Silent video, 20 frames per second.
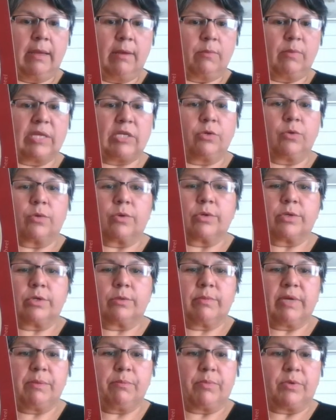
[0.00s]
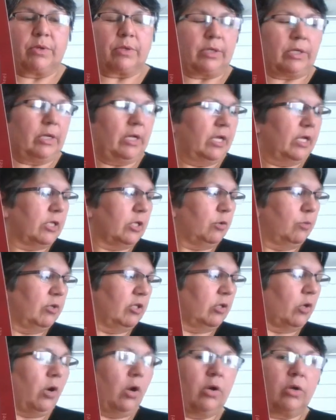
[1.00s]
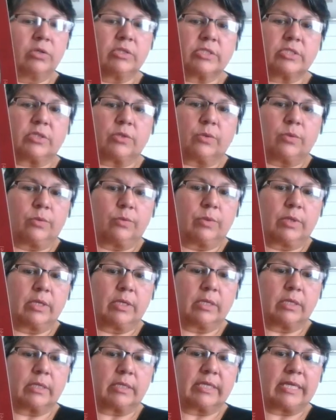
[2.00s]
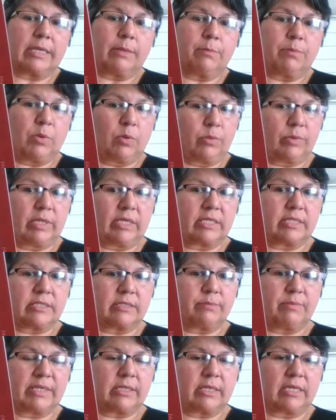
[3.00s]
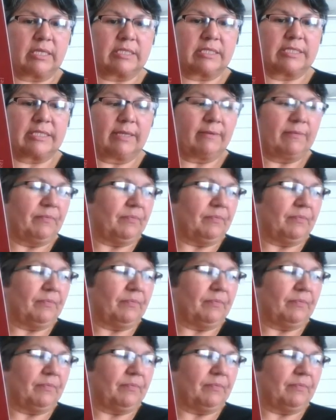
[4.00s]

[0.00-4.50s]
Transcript: When you order my book, you will also get a bonus, because